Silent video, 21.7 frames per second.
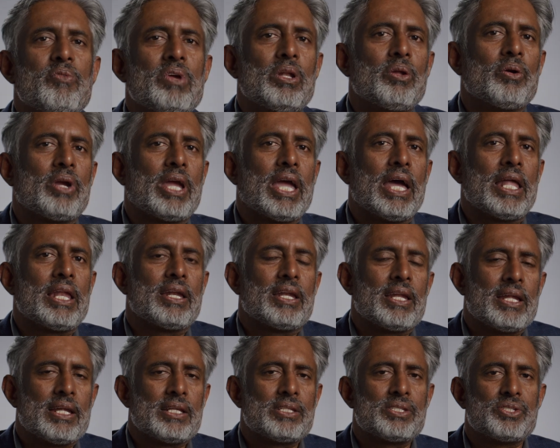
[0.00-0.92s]
we look at
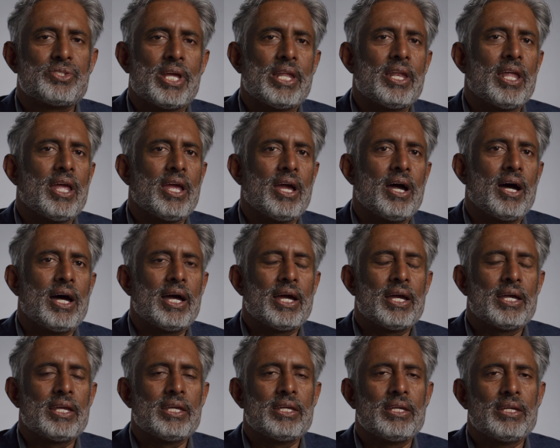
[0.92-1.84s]
it is Gen
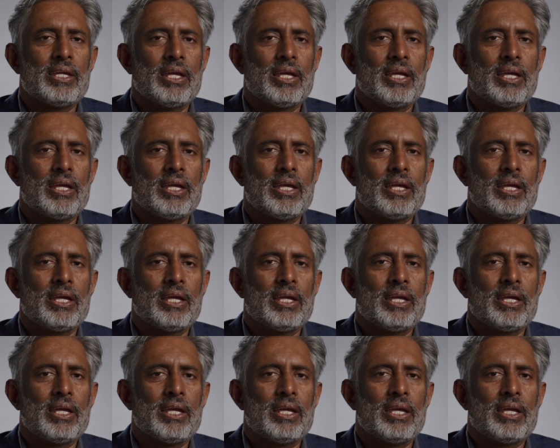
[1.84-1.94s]
AI